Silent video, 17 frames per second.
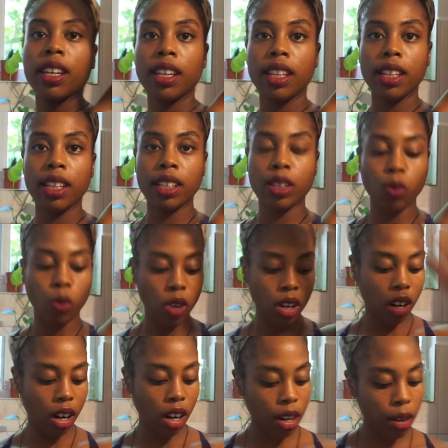That's one
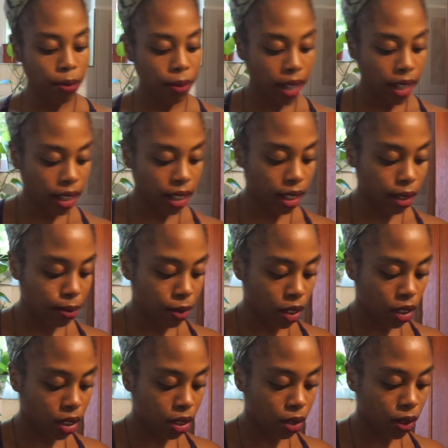arm, and then I'm
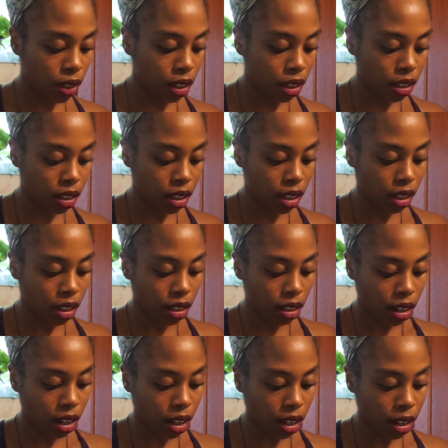gonna do it under the
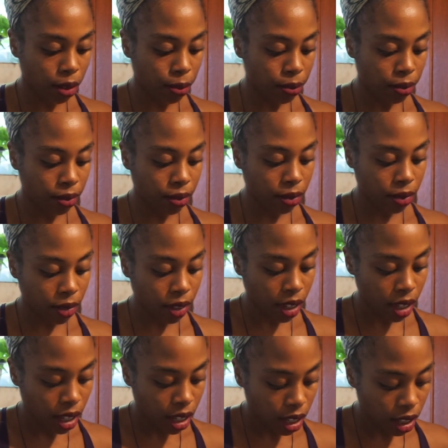other arm.
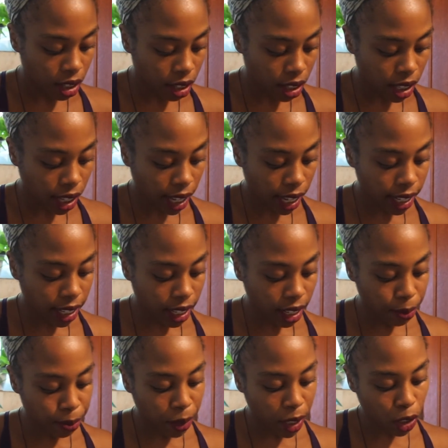Looks like I did
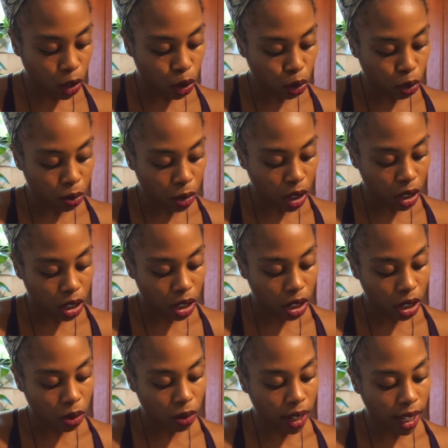a bit too much,
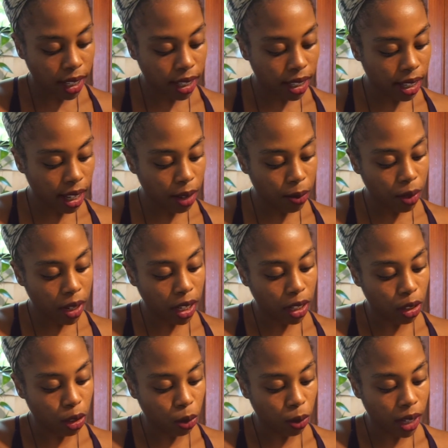so next time when I
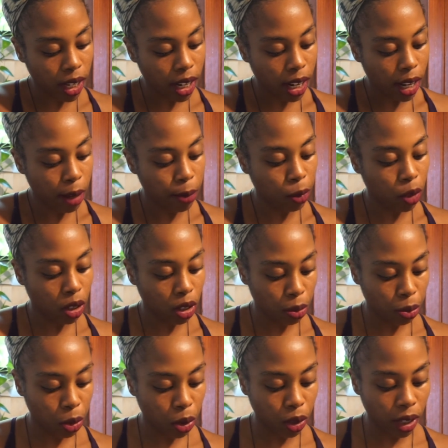do it, I'm gonna
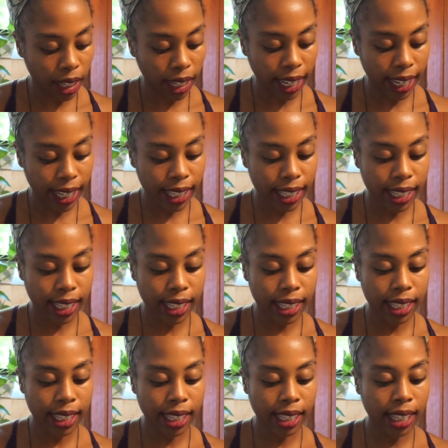put
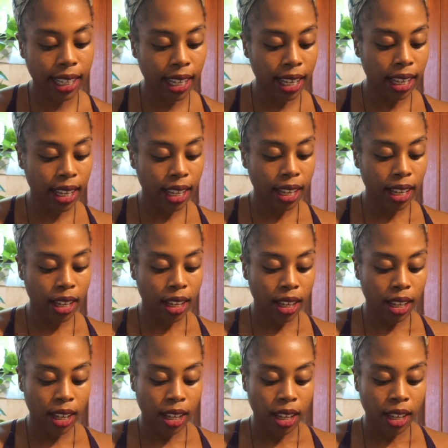less.
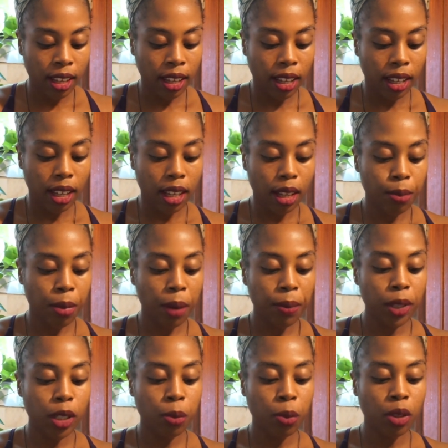I'll
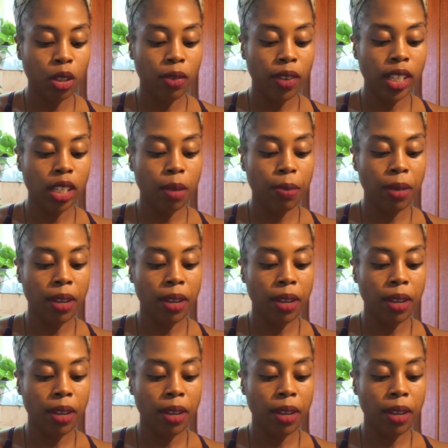probably just put the rest on my